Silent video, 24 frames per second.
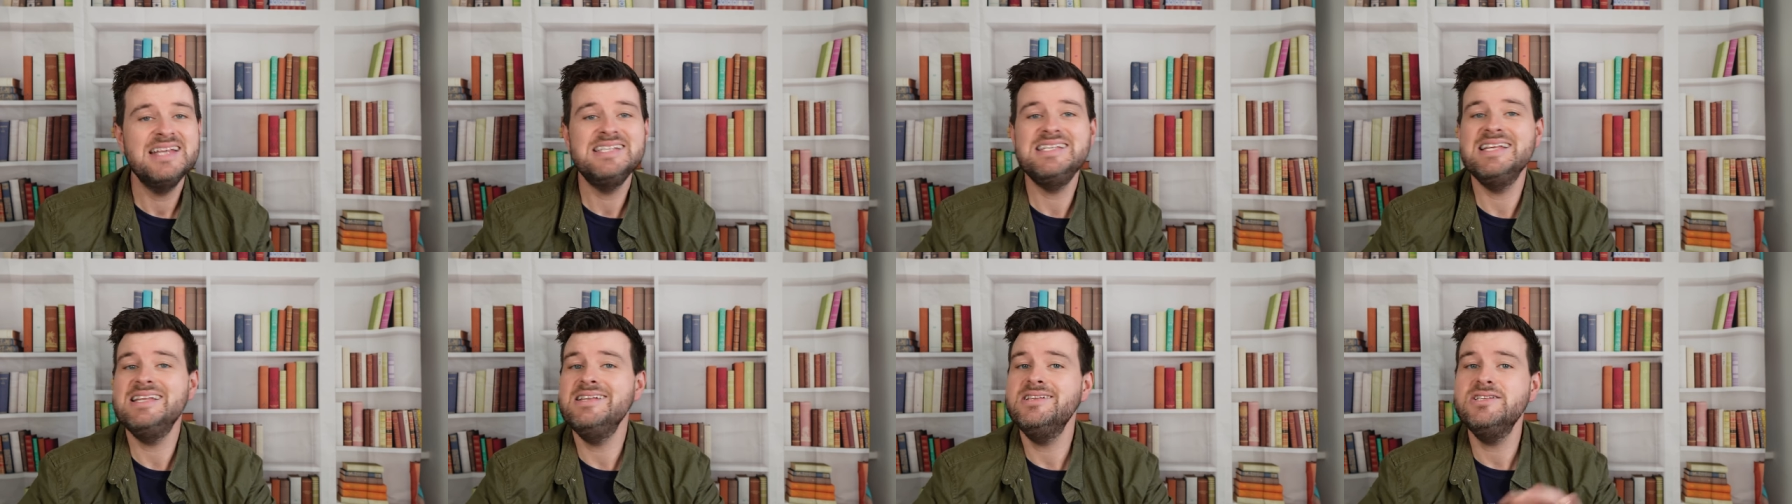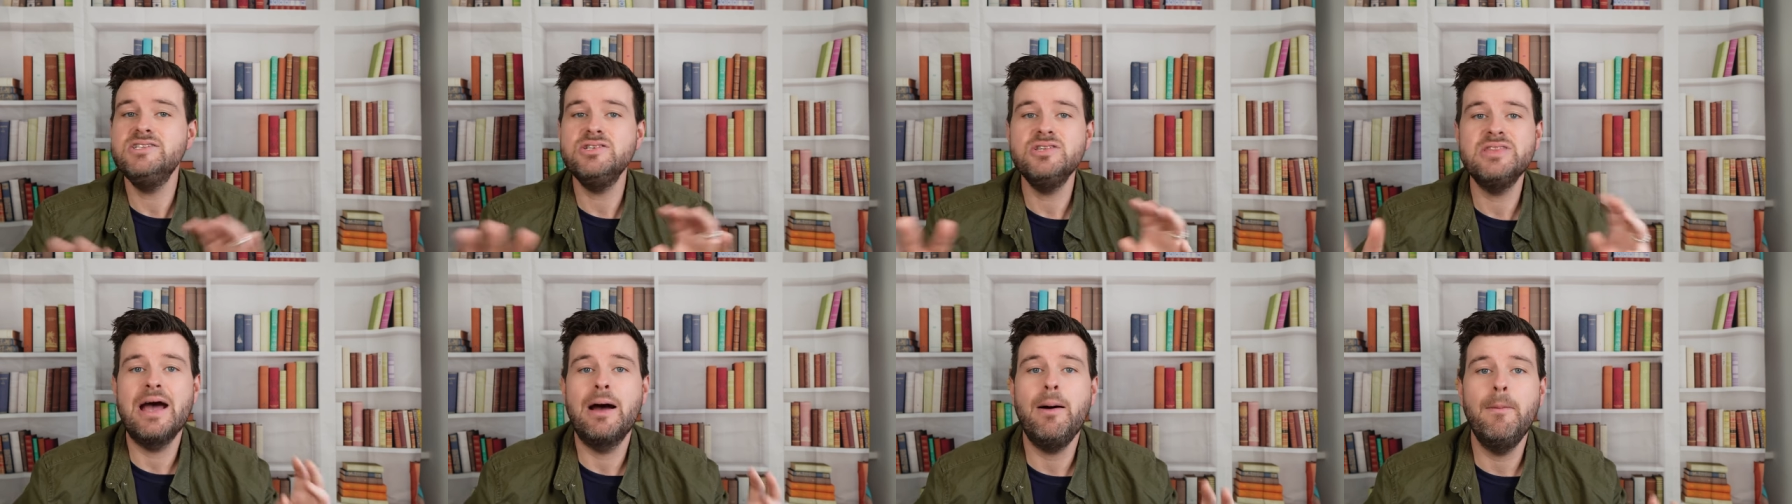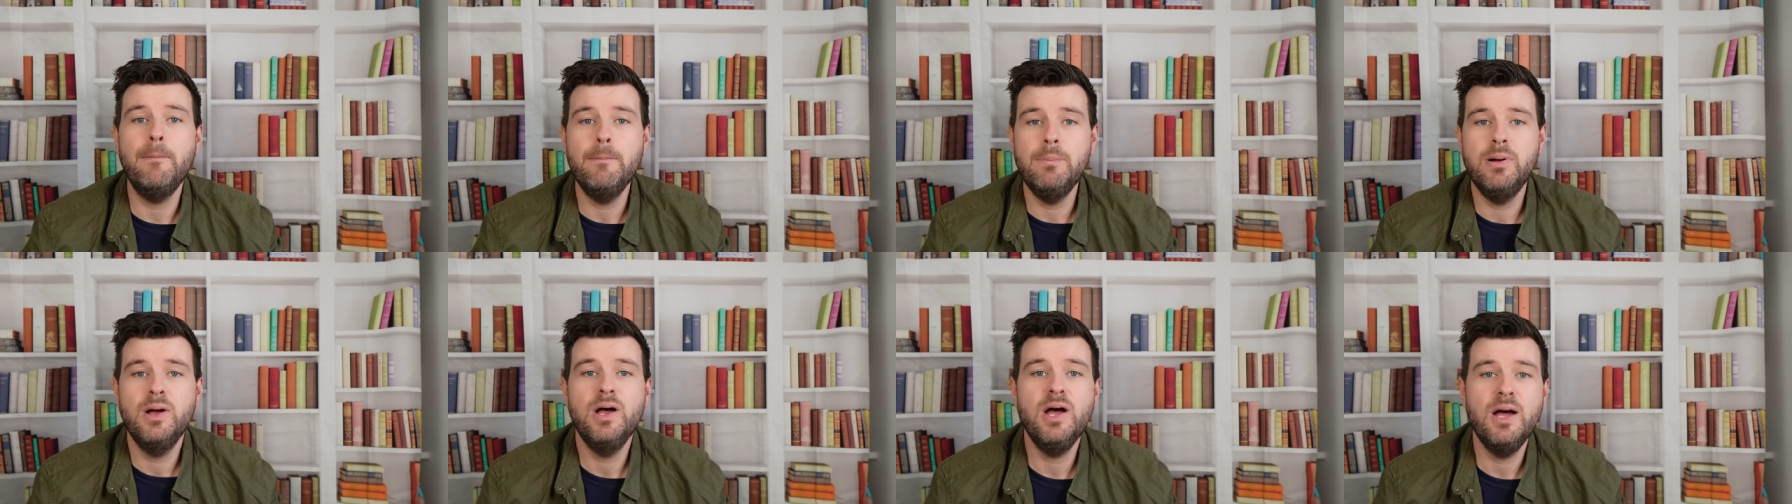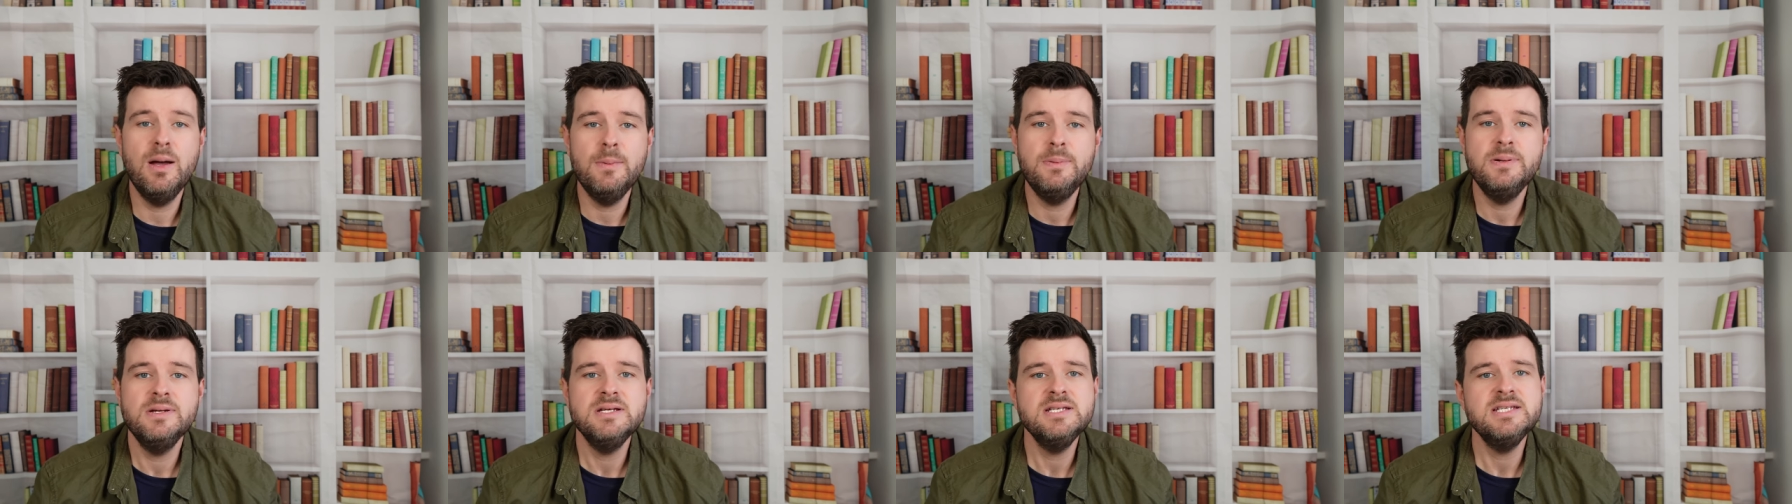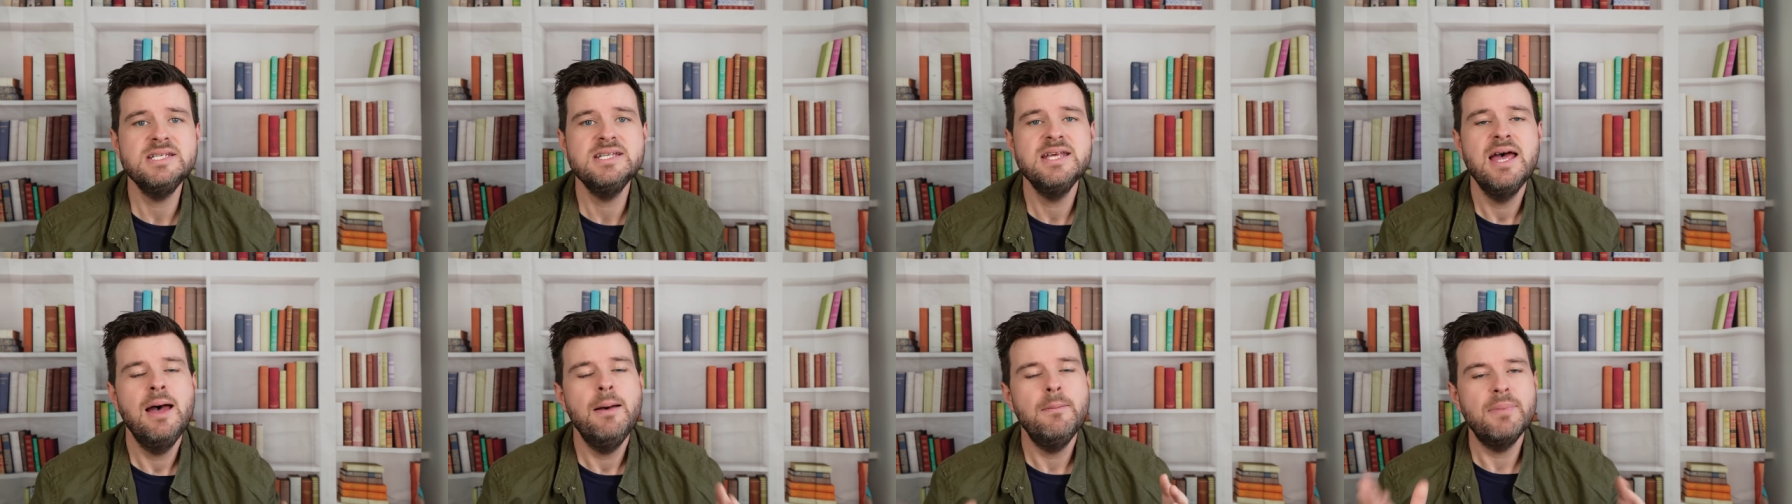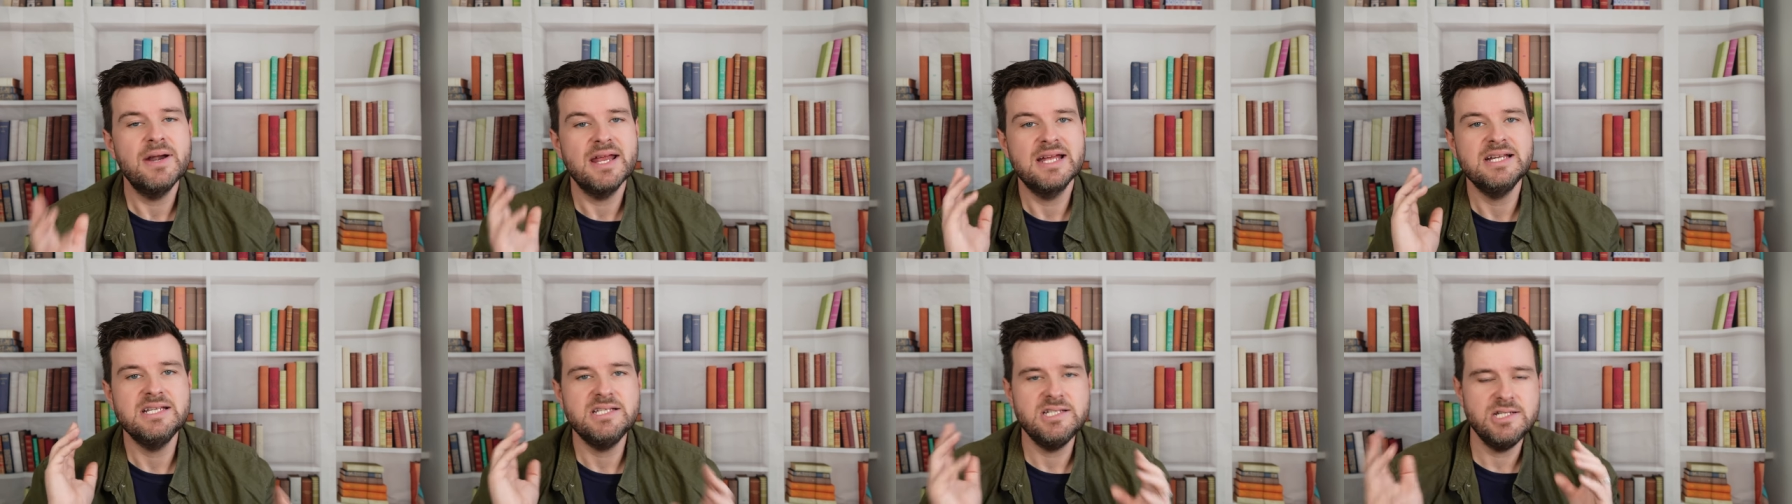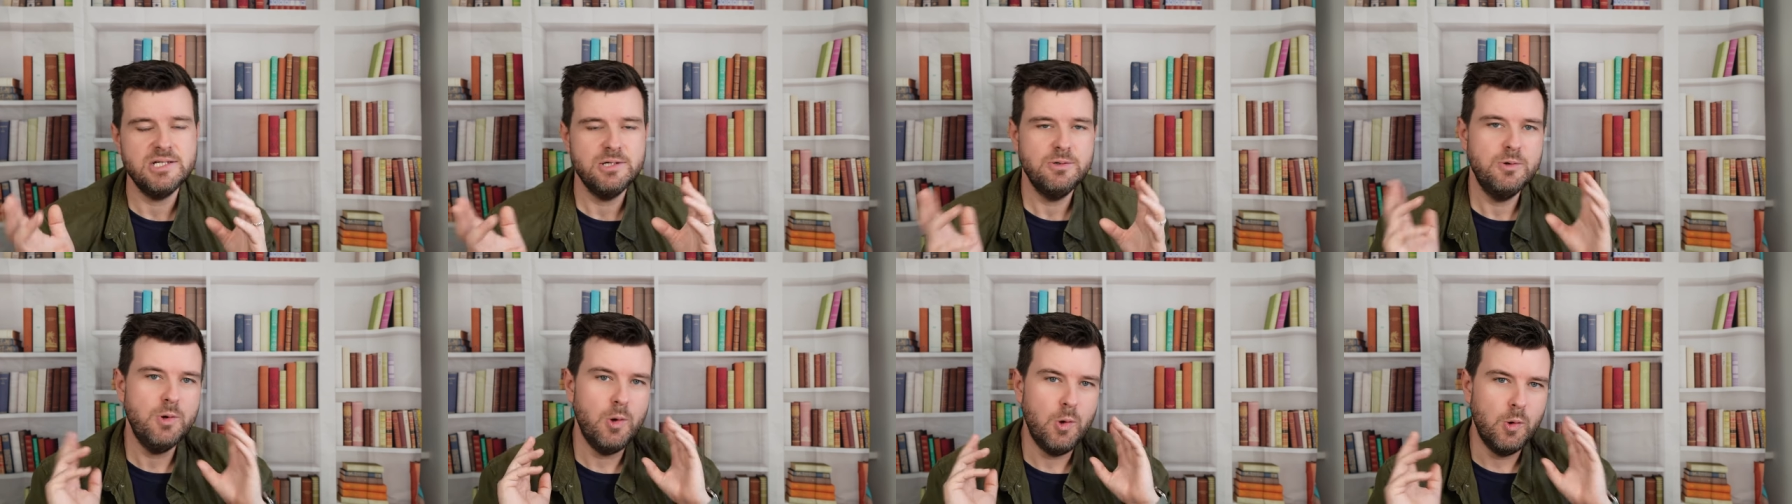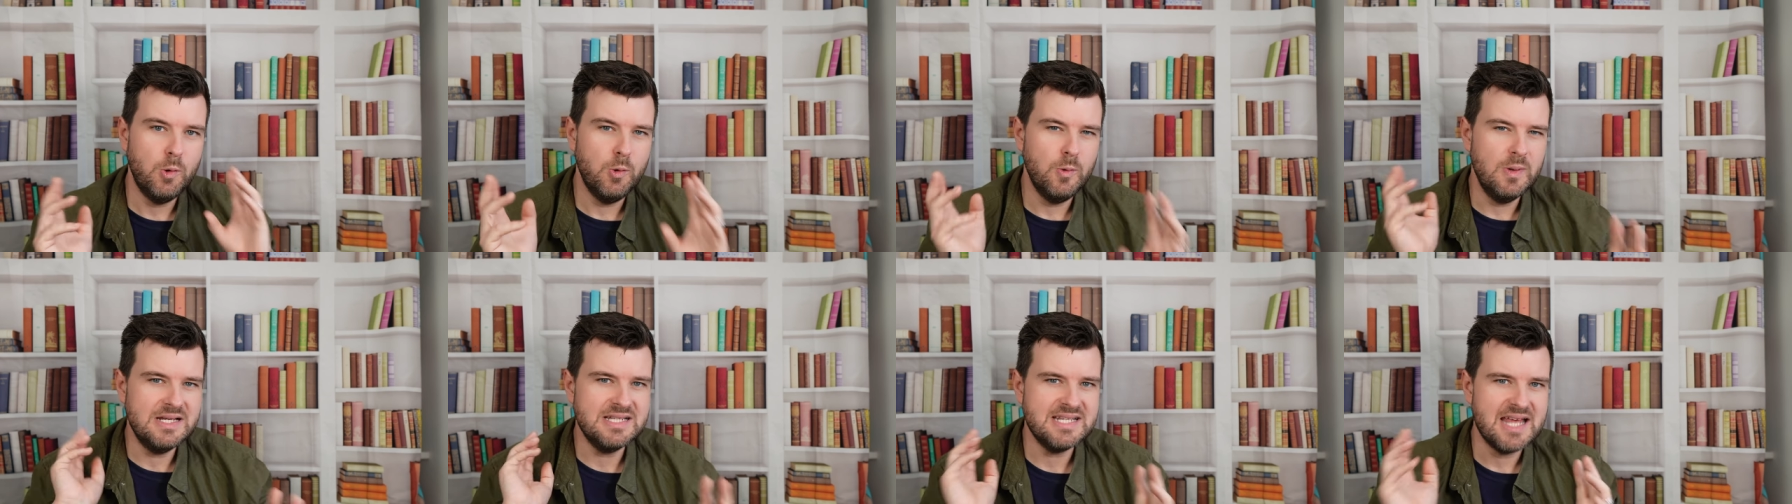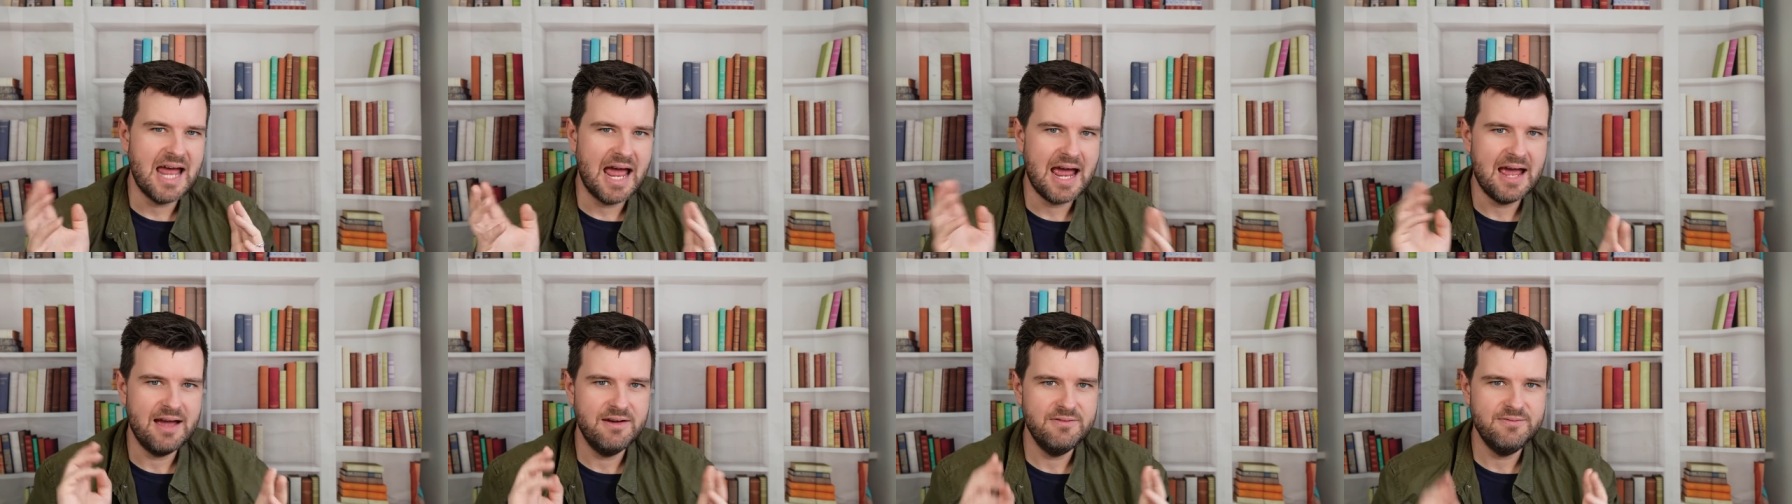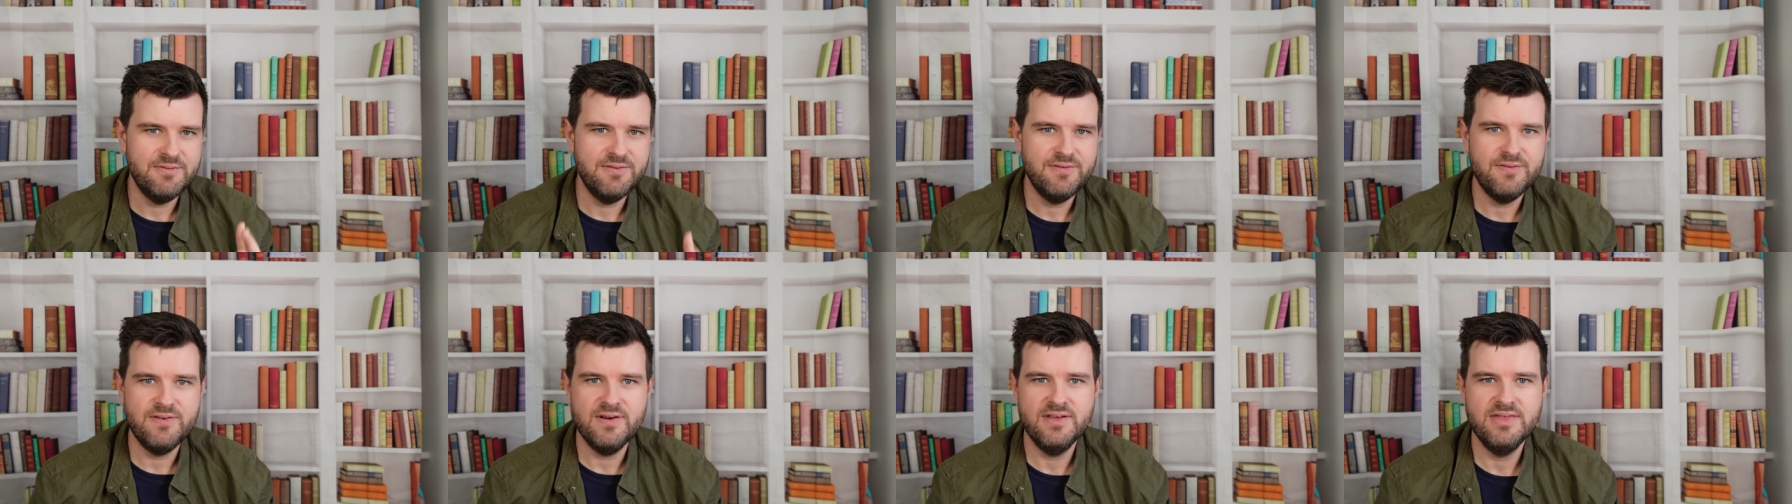Didn't do that on purpose, but I do always have